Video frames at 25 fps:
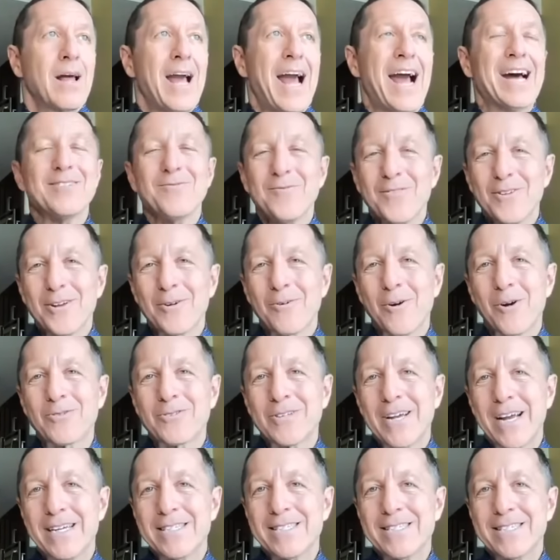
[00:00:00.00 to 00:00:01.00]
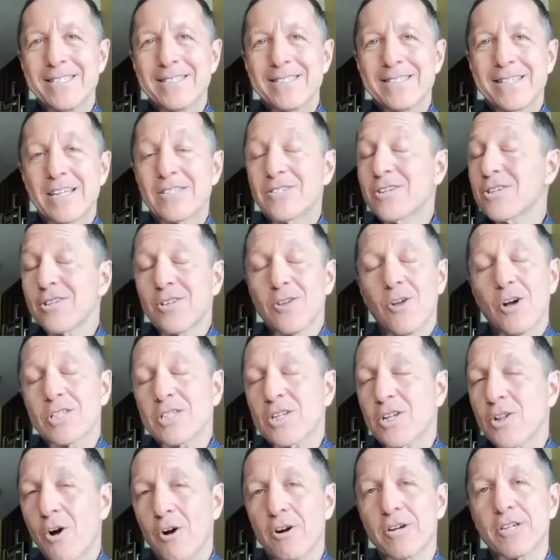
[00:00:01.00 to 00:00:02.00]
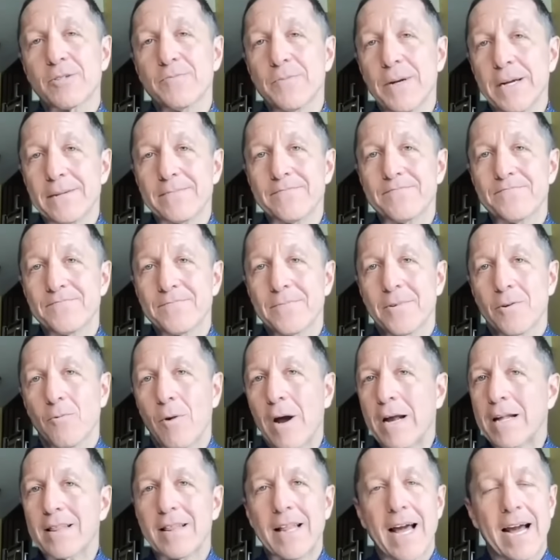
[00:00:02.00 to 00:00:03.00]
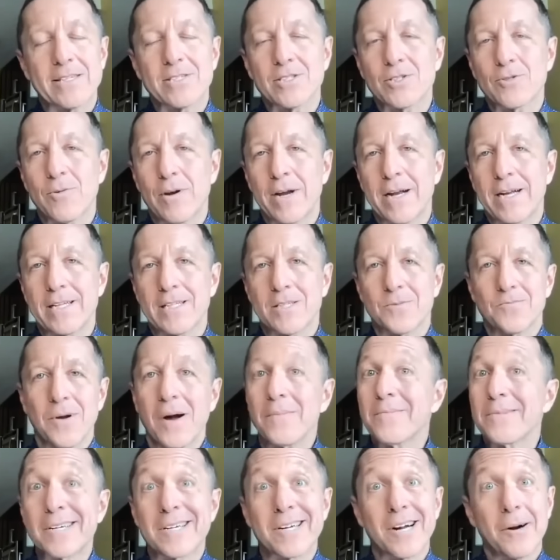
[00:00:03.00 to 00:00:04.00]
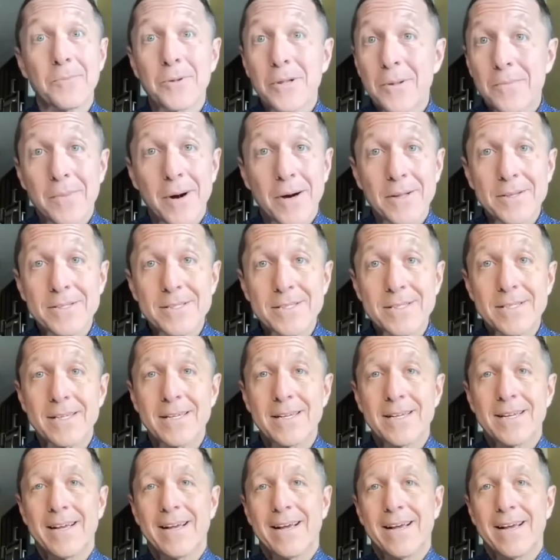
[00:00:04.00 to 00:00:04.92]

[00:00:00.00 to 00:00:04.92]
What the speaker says: As for their rotation, they just lost Clark Schmidt. Right lat strain, it's probably a couple of months.